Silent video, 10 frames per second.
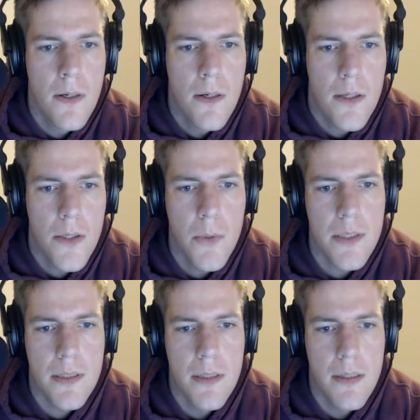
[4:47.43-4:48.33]
you want
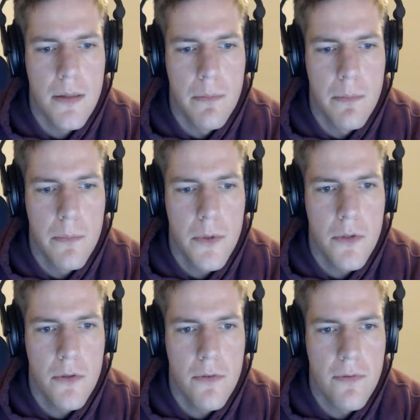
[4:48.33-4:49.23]
to
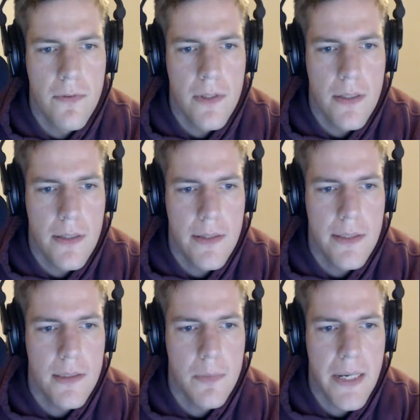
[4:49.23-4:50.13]
move
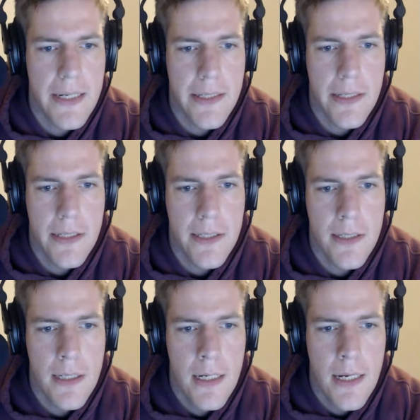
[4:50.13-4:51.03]
this back here,
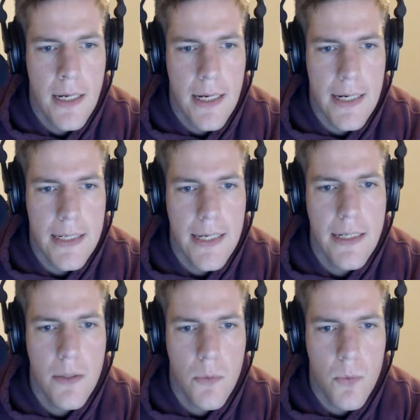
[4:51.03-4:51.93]
and
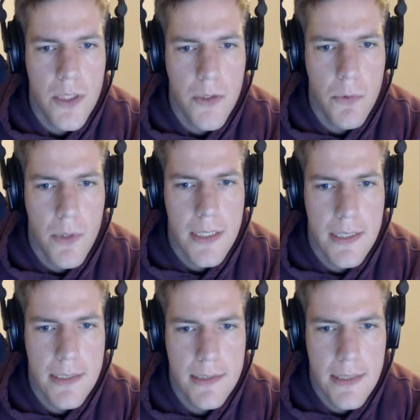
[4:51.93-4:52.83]
again what you want
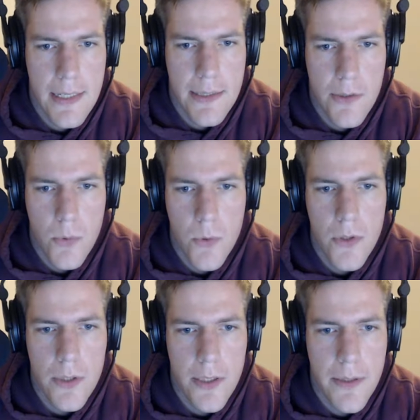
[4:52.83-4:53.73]
is to get the
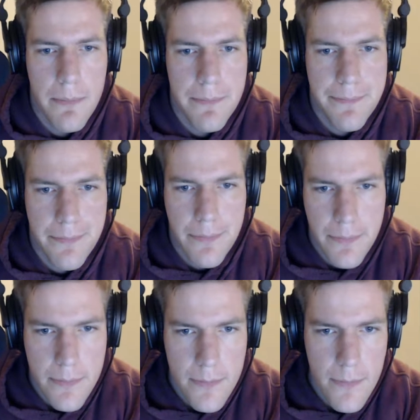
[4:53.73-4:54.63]
ruler.
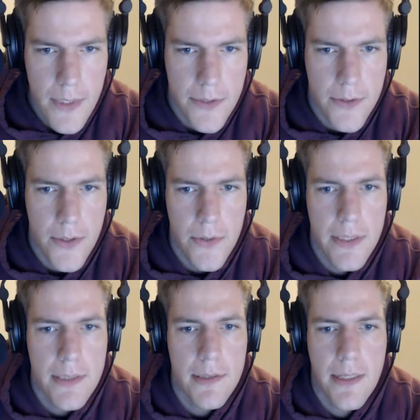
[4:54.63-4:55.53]
So
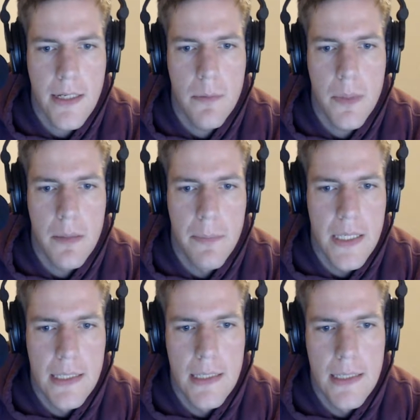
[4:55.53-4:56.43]
this can be a bit
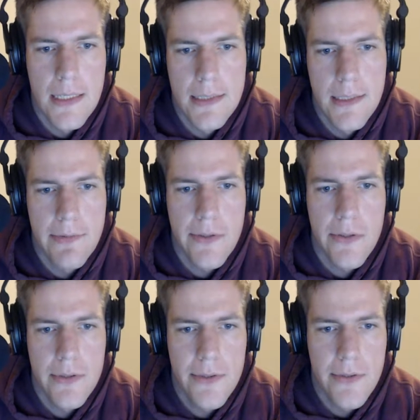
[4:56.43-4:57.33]

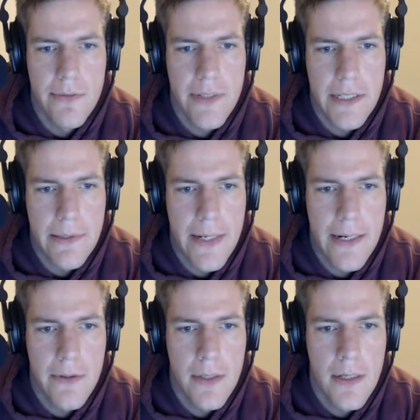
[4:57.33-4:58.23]
difficult to figure out.